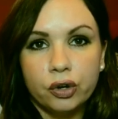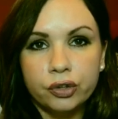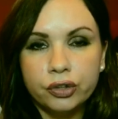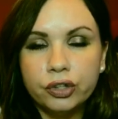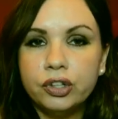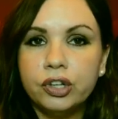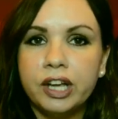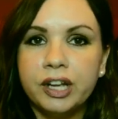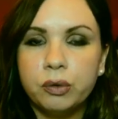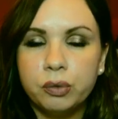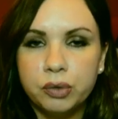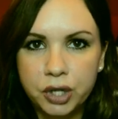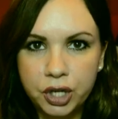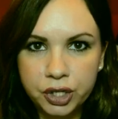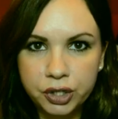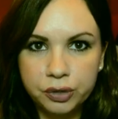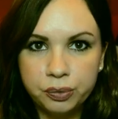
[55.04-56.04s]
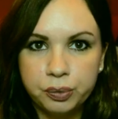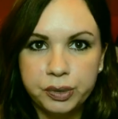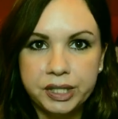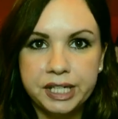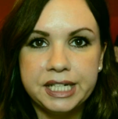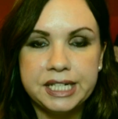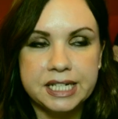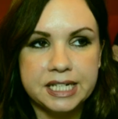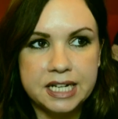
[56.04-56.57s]
on the night, although
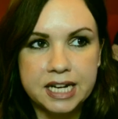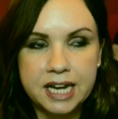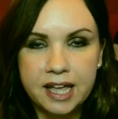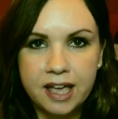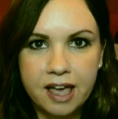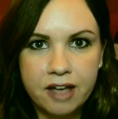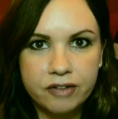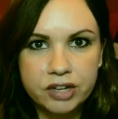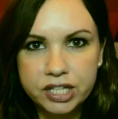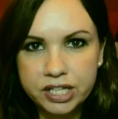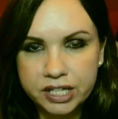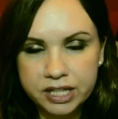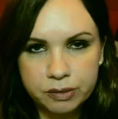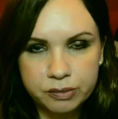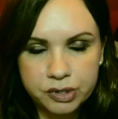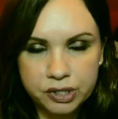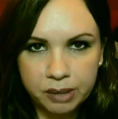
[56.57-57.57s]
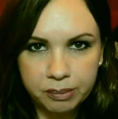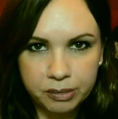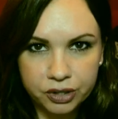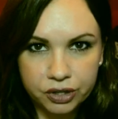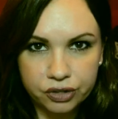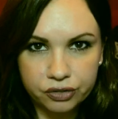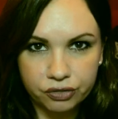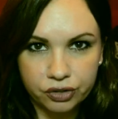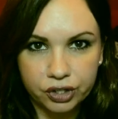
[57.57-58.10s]
we didn't hear everything that was coming
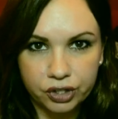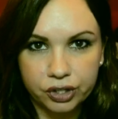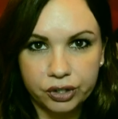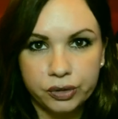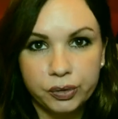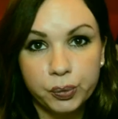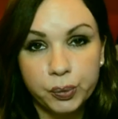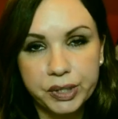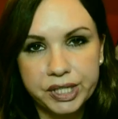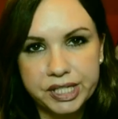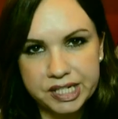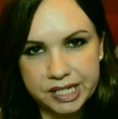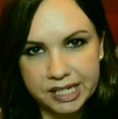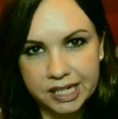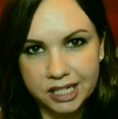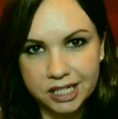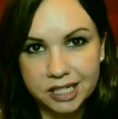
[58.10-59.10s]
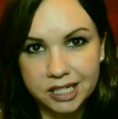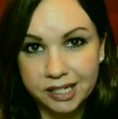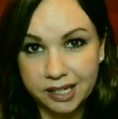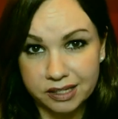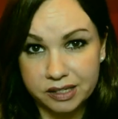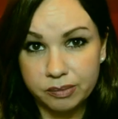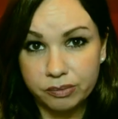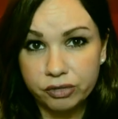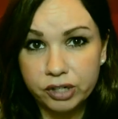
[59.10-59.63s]
through, we did actually
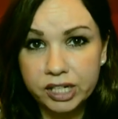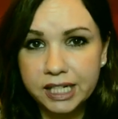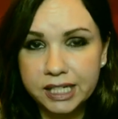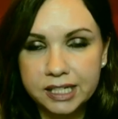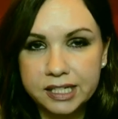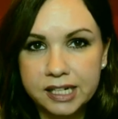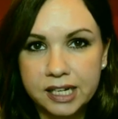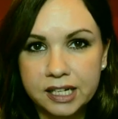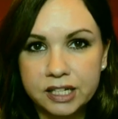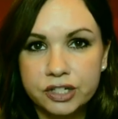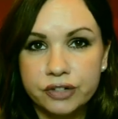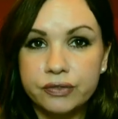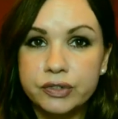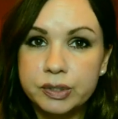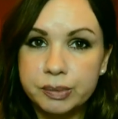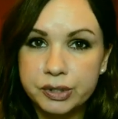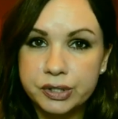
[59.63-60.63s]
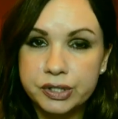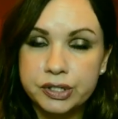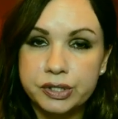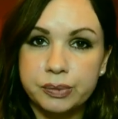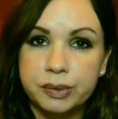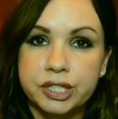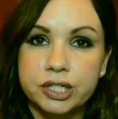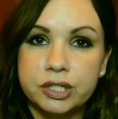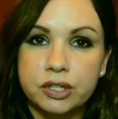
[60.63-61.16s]
get some really intelligent
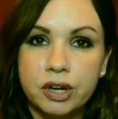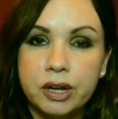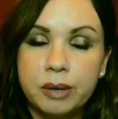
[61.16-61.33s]
responses, which